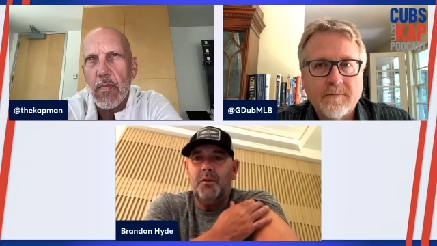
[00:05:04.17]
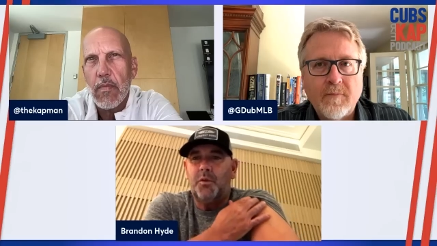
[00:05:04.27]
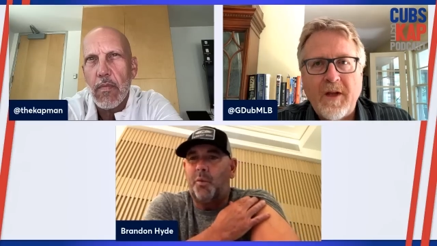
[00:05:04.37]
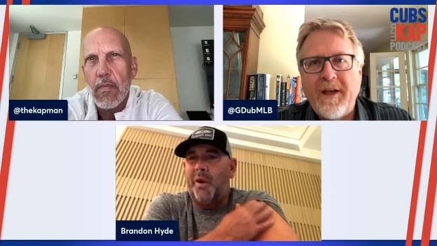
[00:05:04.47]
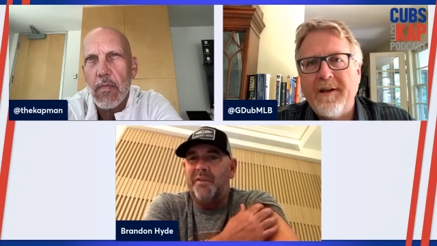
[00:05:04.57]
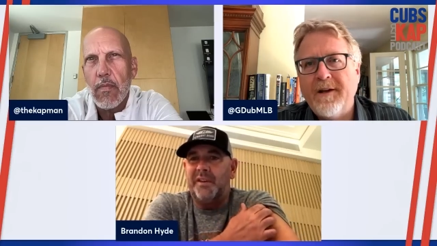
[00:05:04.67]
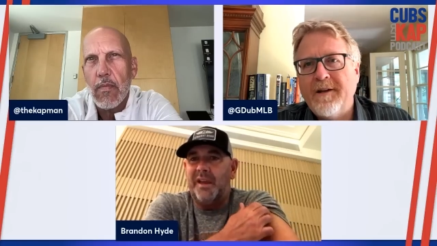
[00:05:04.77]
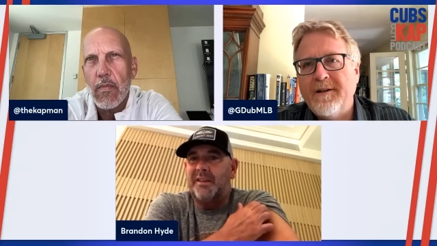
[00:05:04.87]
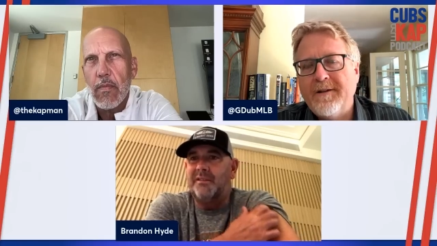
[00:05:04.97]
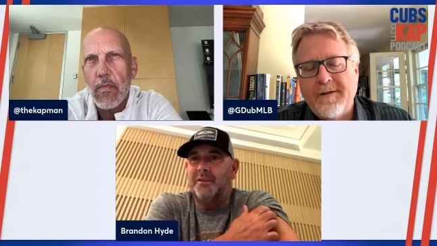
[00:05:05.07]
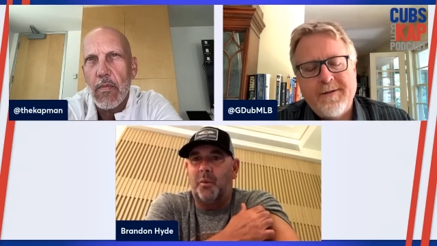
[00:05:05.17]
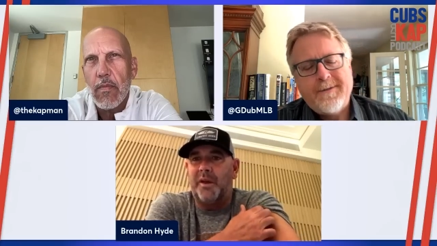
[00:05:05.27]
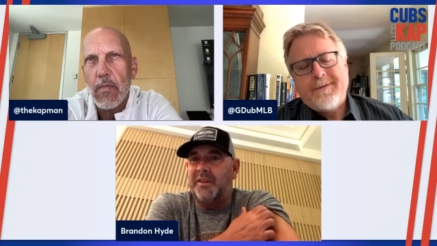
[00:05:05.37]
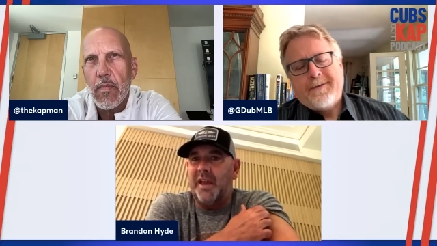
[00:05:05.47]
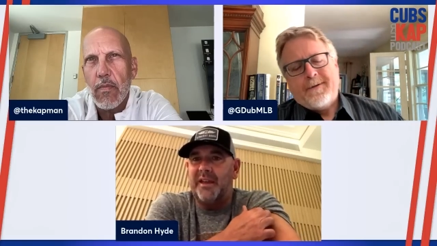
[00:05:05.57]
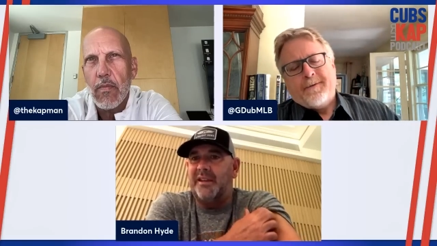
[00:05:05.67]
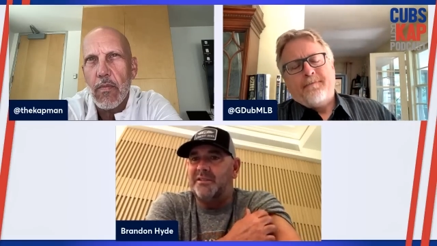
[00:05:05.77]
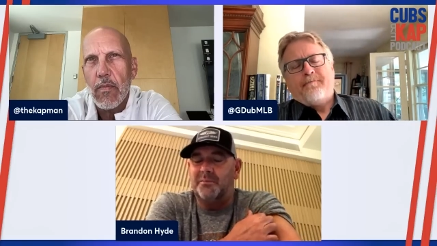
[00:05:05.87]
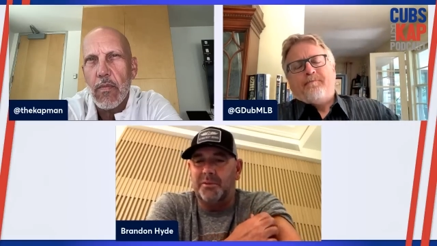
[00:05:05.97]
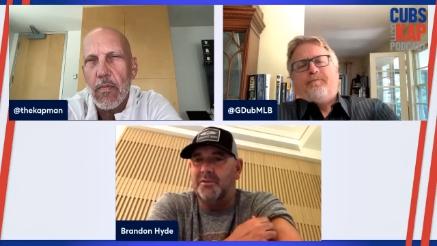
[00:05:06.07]
Speaker 1: The way the the way the Yankees
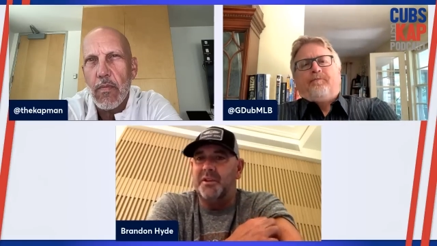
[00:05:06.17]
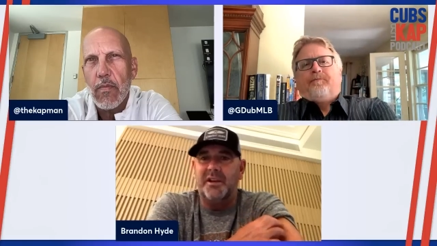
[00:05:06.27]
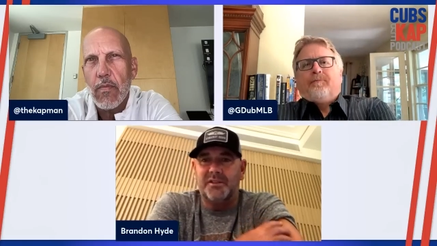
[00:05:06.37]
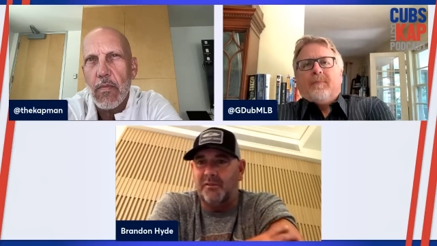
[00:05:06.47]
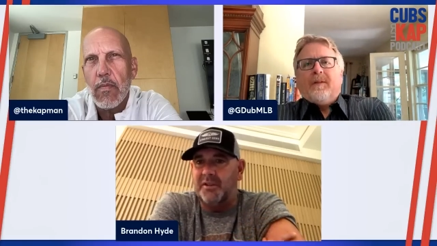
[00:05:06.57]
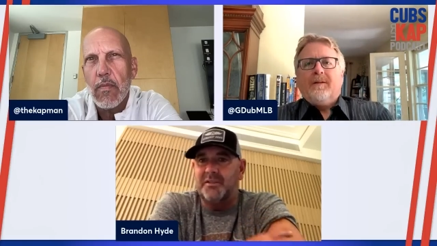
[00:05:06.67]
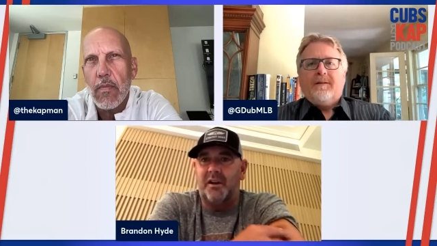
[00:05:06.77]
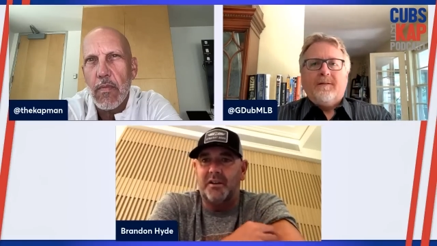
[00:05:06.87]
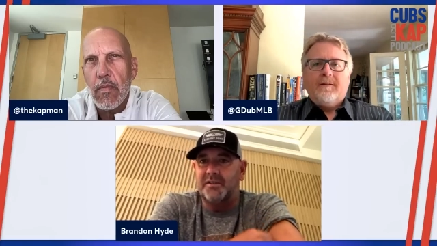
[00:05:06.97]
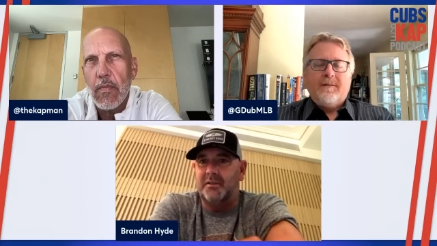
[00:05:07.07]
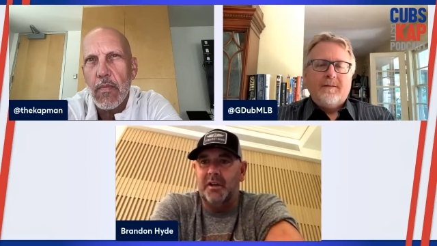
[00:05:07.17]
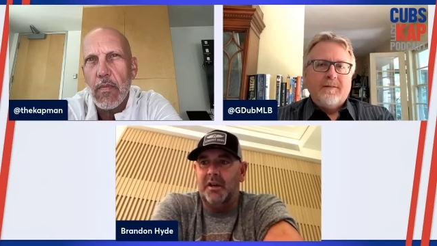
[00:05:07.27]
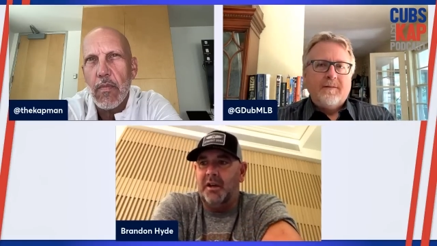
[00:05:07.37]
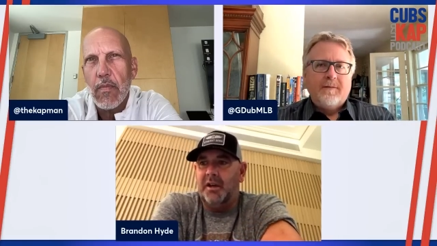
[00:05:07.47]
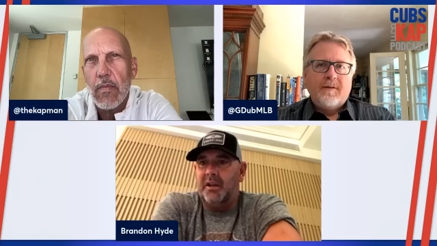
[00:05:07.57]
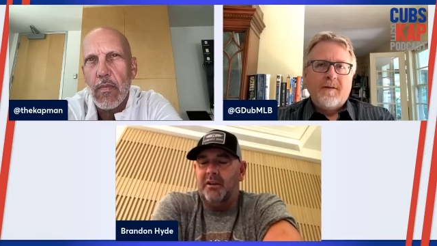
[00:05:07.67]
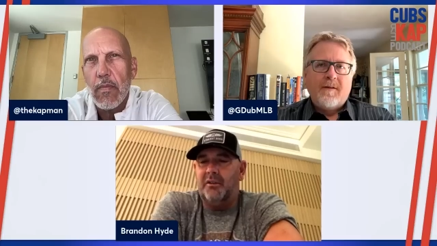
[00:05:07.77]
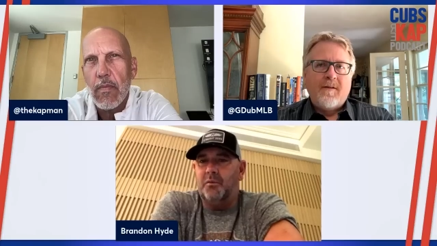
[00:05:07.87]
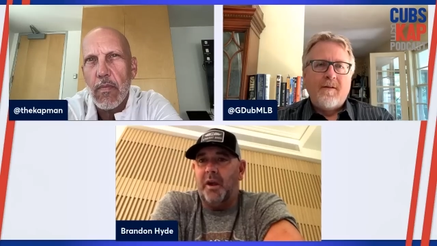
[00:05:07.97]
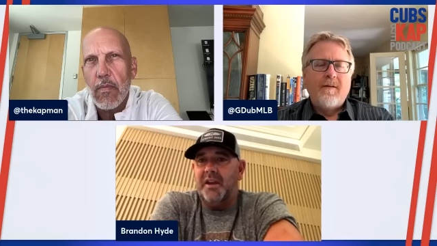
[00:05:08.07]
and the Blue Jays and the Red Sox and you
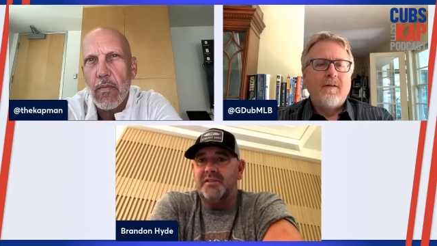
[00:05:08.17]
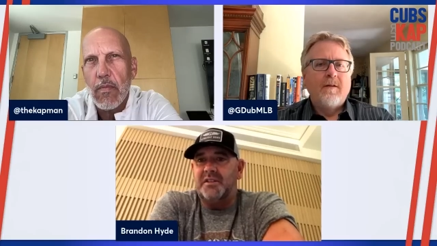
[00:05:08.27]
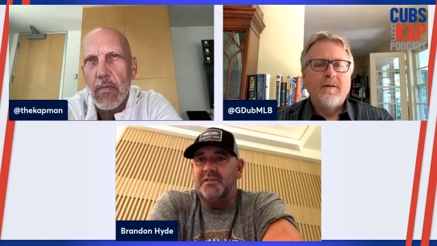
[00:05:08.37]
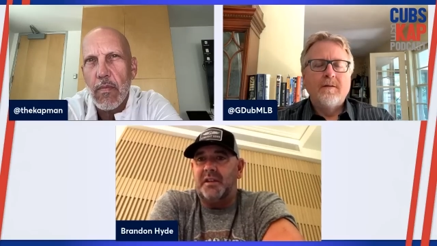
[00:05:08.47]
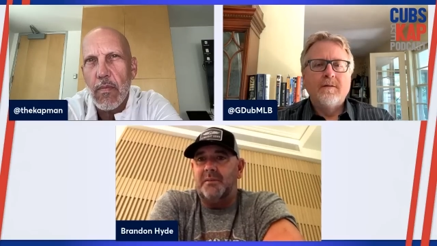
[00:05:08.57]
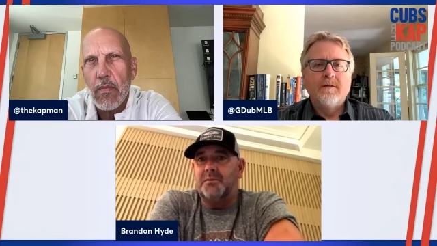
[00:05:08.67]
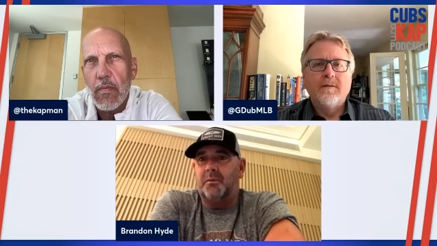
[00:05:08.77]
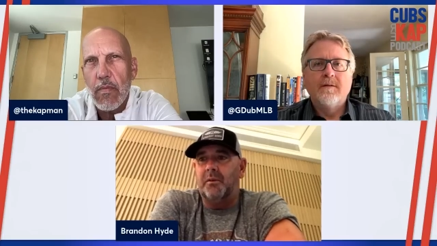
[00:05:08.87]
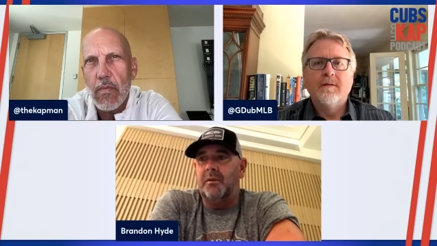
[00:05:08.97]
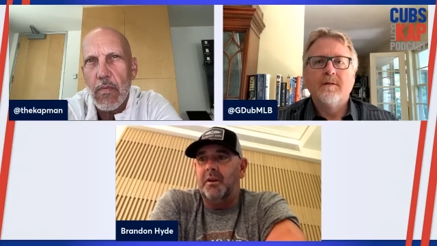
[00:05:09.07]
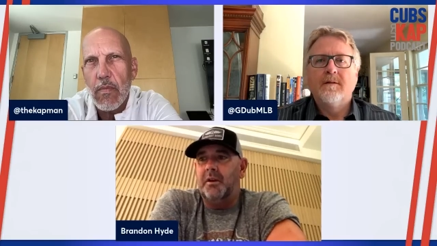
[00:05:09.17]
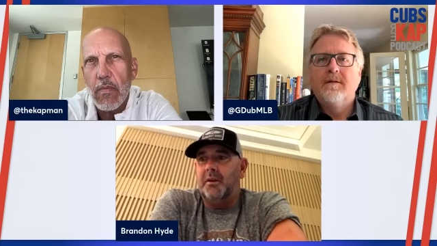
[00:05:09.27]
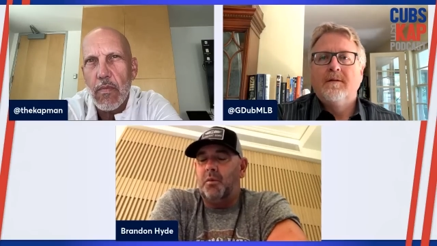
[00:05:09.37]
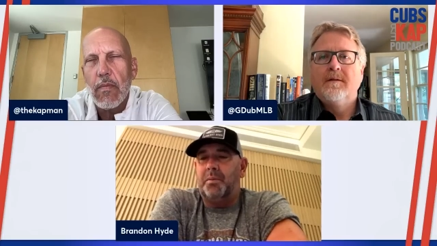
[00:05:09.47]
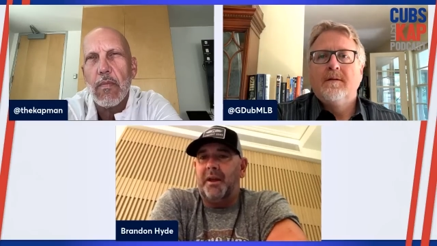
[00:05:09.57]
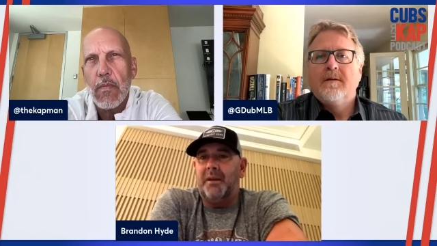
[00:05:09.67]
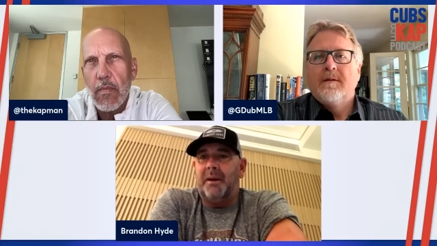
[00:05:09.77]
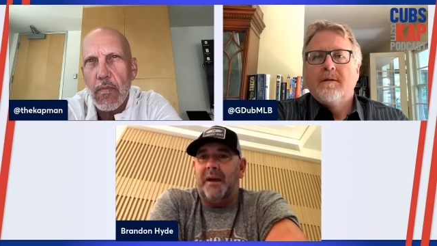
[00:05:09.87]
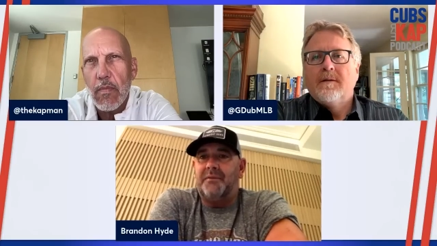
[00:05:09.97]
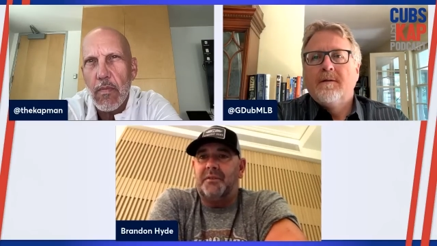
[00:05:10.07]
know the Rays, these teams were were playing them
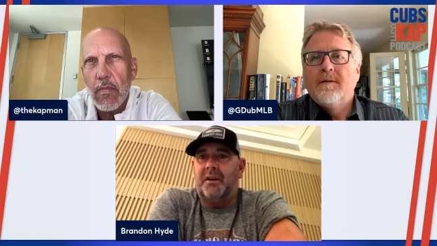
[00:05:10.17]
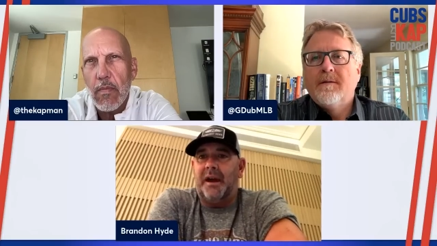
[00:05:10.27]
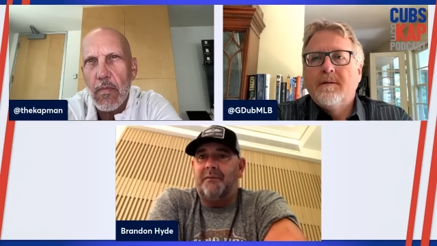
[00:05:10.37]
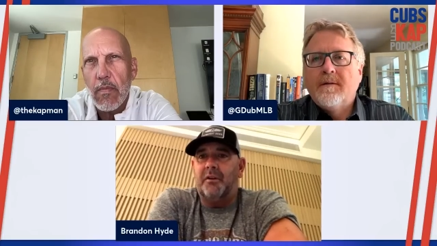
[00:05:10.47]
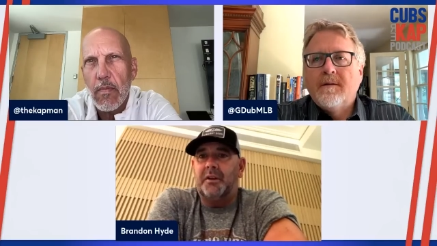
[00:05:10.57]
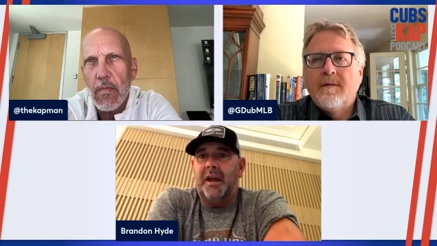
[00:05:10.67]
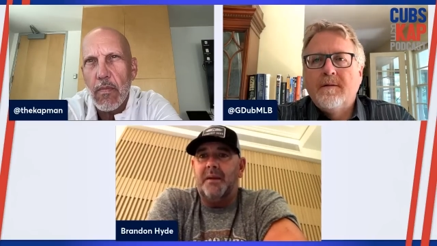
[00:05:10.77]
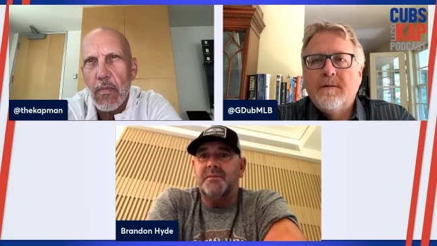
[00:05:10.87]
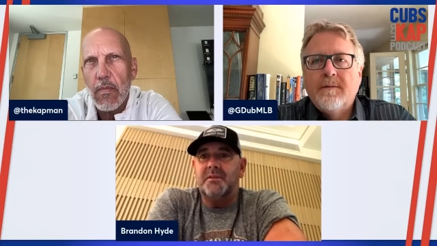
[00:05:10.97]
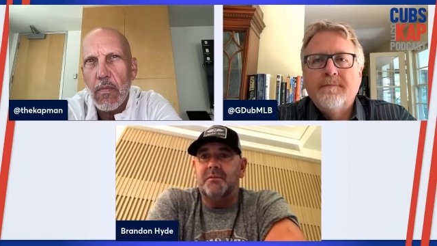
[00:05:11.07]
half the t- half our games.